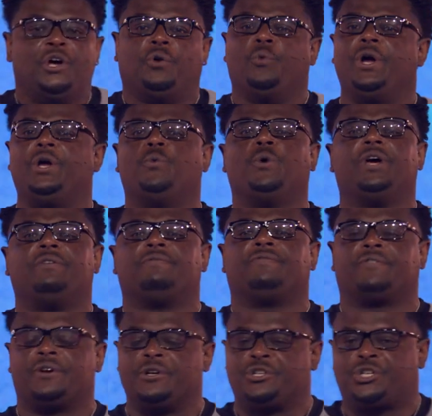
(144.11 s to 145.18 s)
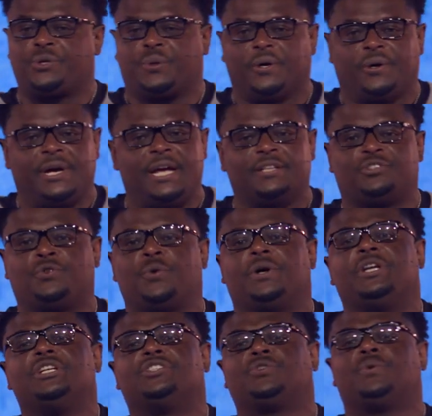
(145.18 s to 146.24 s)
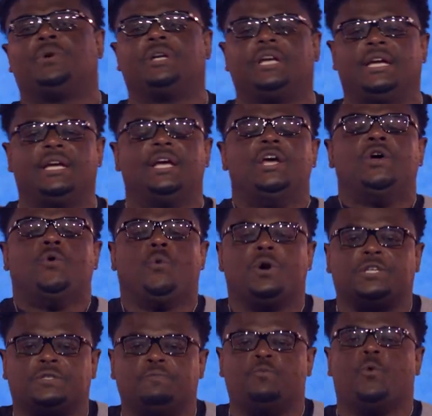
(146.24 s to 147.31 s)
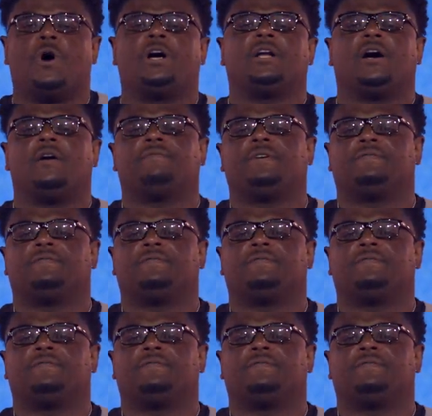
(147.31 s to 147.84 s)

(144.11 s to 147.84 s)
We went virtual, and 2020 was one of,